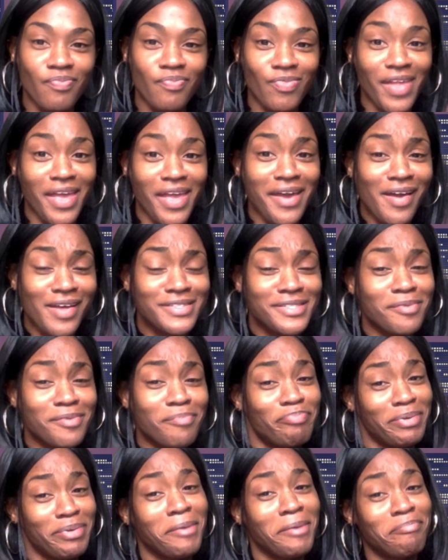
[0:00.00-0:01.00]
I got some
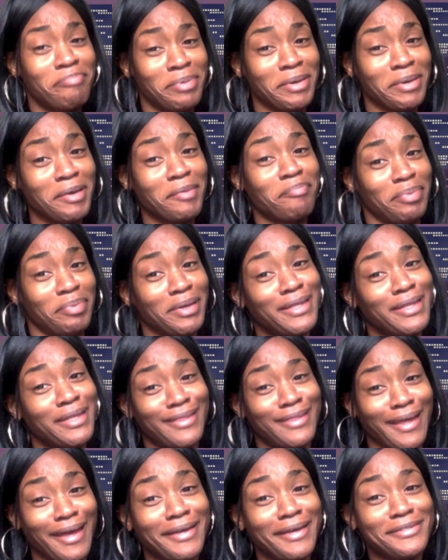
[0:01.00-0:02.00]
big
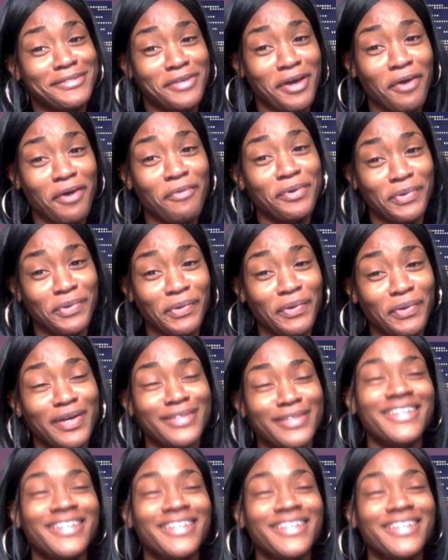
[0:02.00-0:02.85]
things going on.